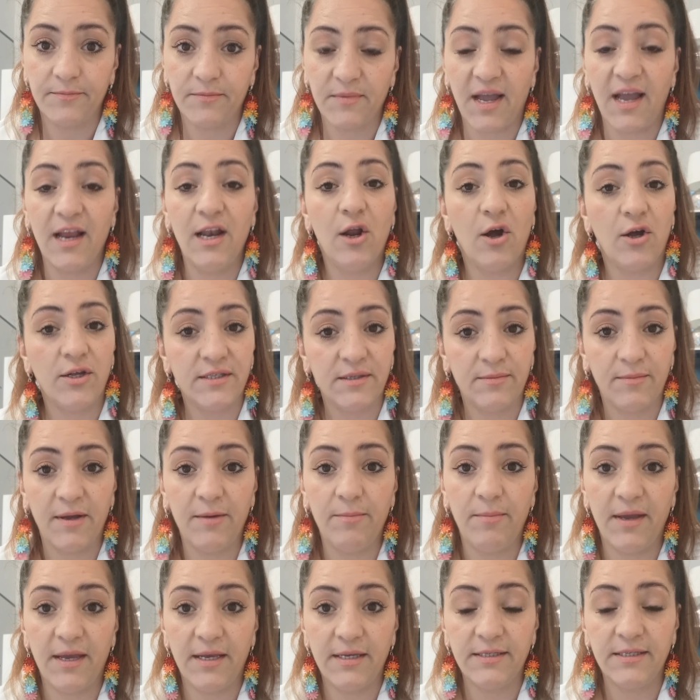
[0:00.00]
I lost my
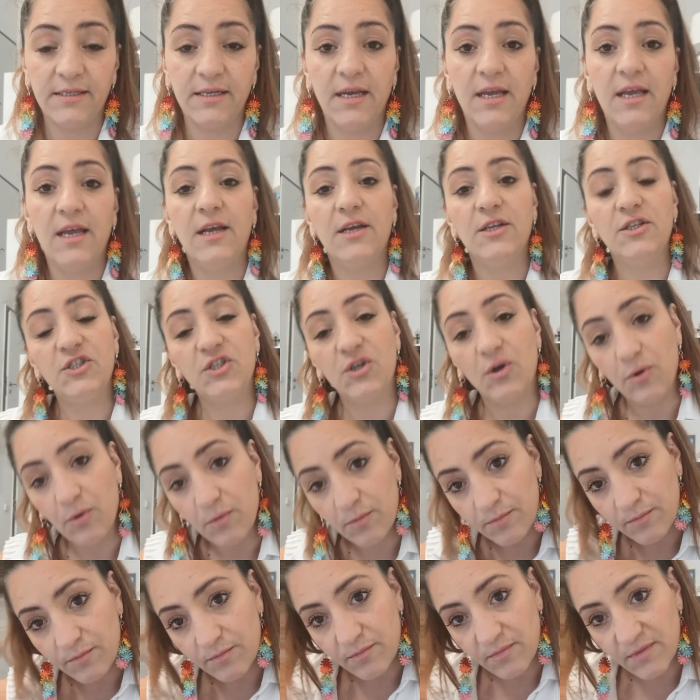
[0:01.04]
bass. So
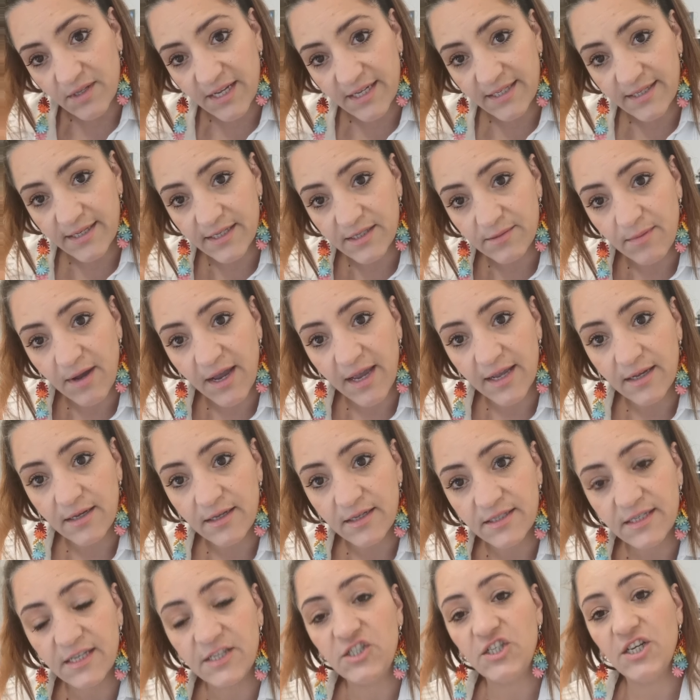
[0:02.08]
this is my
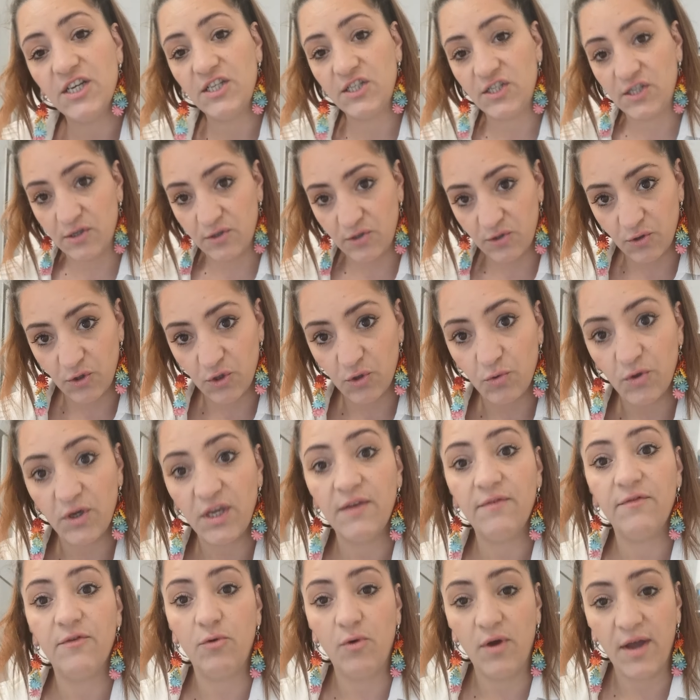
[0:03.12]
suggestion to you.
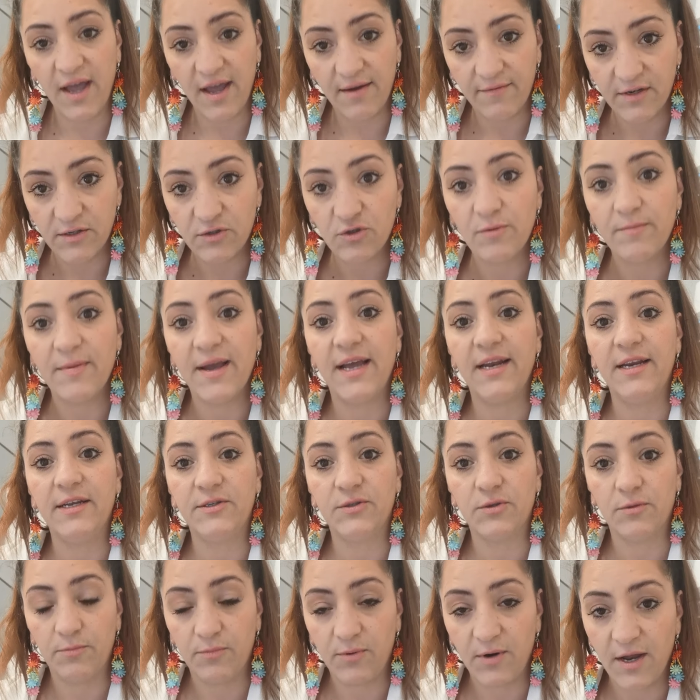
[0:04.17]
If you have a dramatic
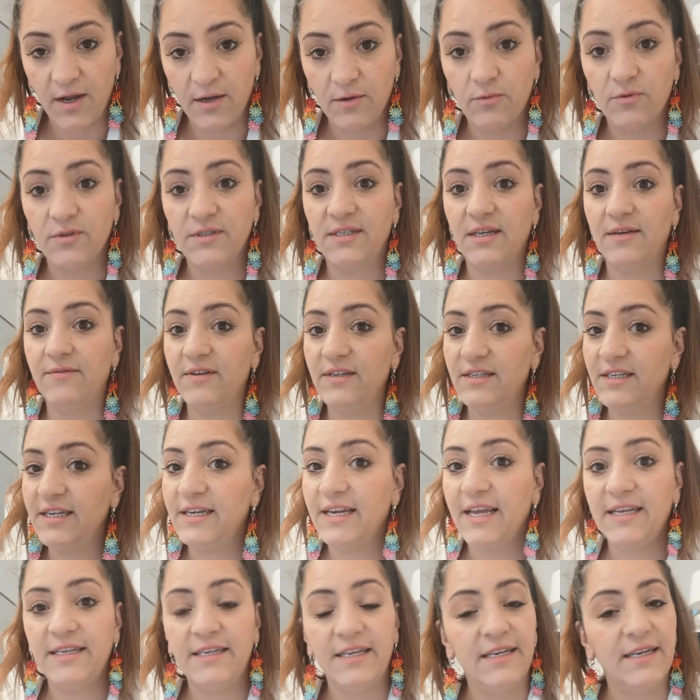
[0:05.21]
soprano, 17,
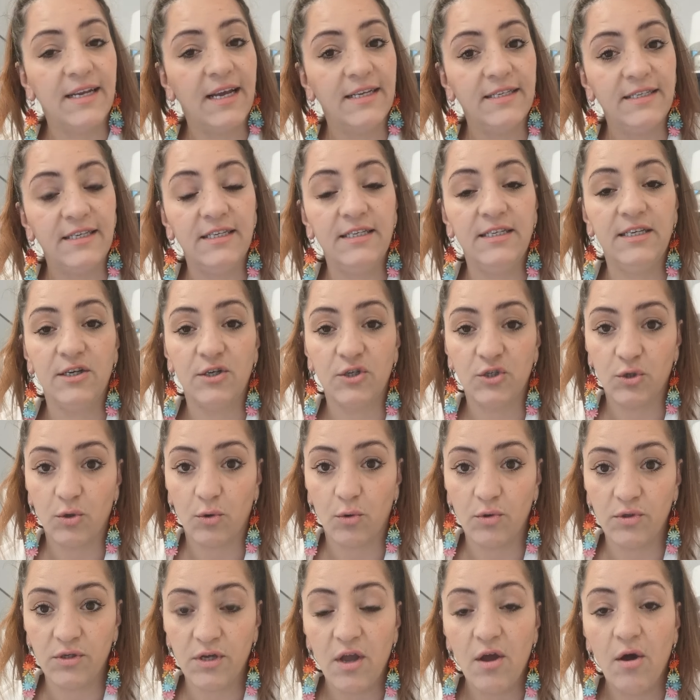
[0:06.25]
18, 19 years
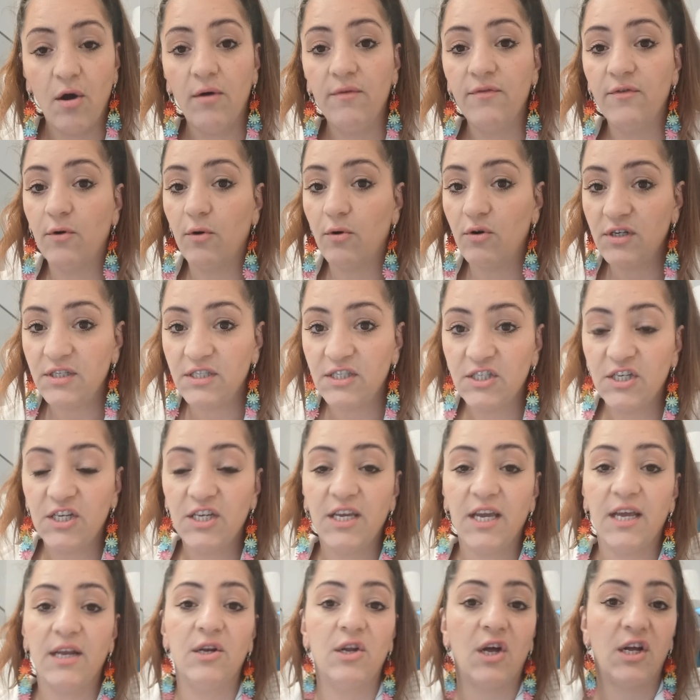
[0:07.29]
old, of course she
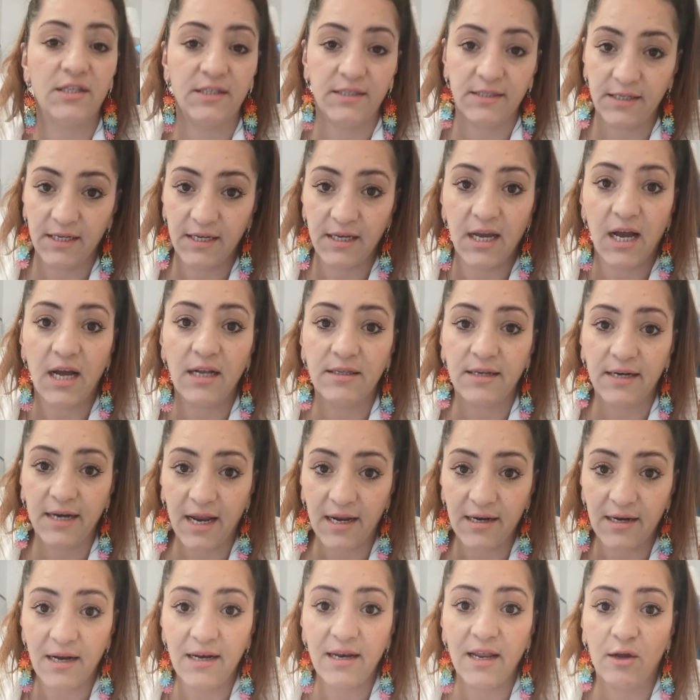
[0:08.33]
cannot sing
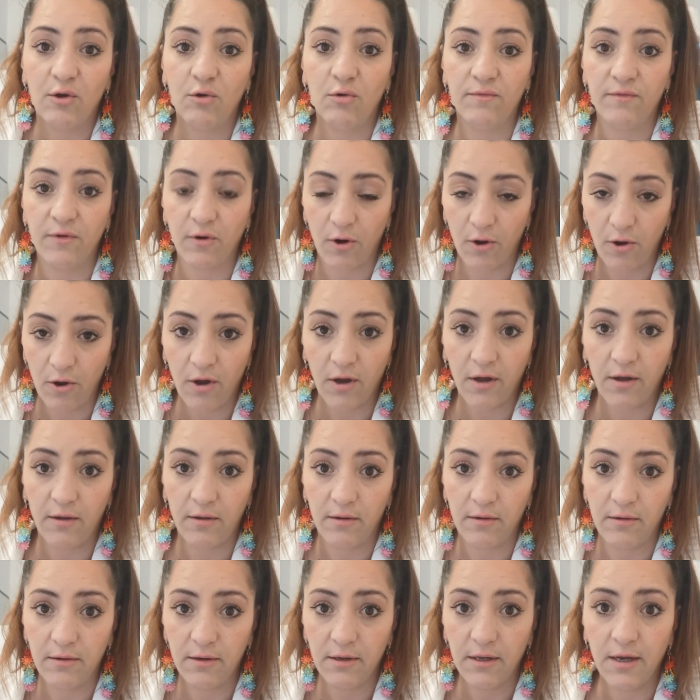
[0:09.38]
Adriana Lecouvreur.
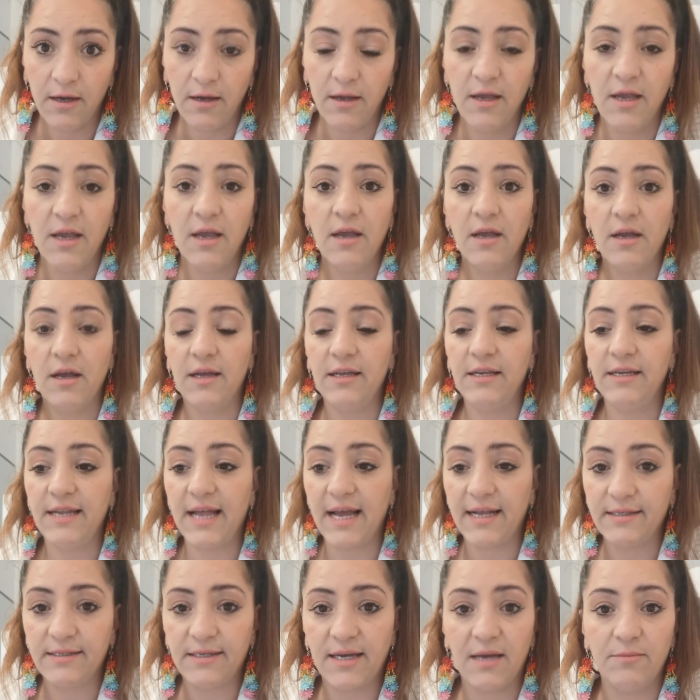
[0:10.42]
Yeah, in
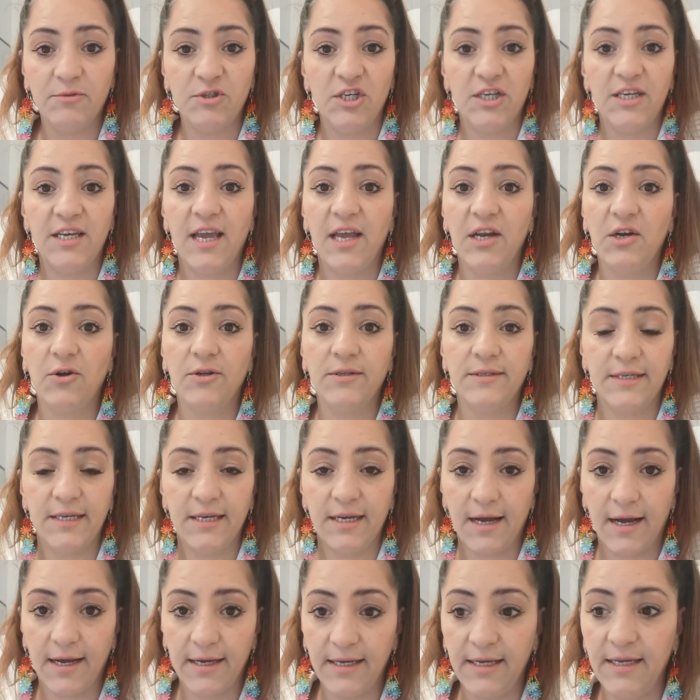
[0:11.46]
that time she cannot sing
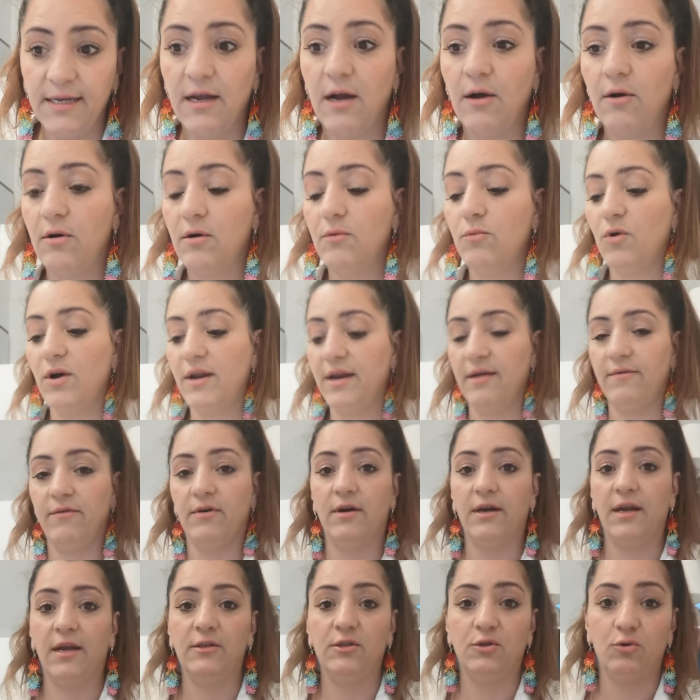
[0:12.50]
Aida or whatever.
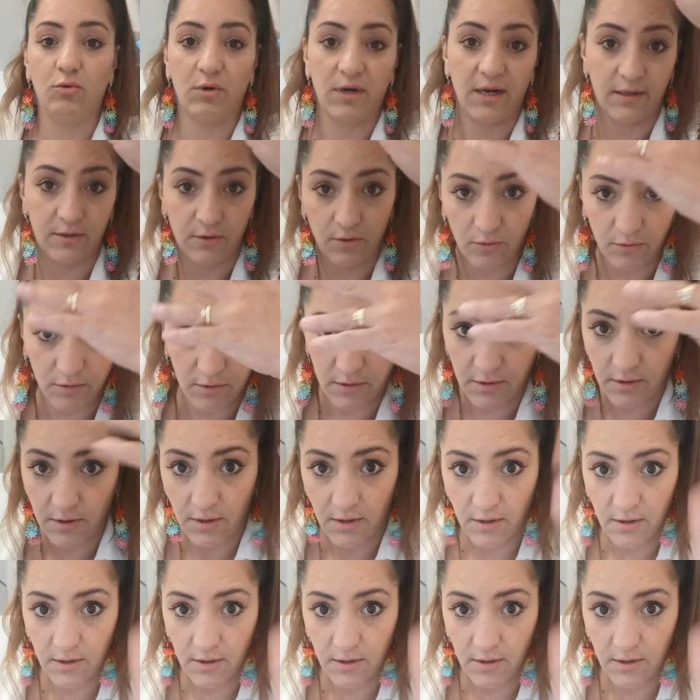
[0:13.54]
Yeah, Turandot.